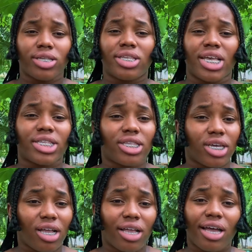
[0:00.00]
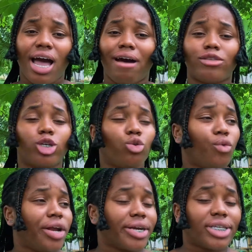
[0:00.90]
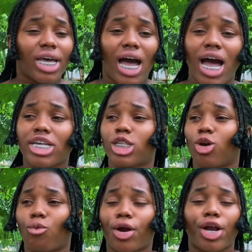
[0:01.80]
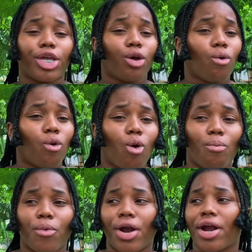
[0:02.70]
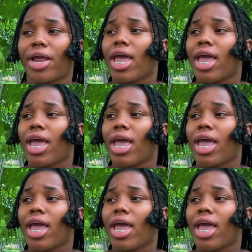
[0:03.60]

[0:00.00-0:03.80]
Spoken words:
So you still have to do your tasks, your work, your homework,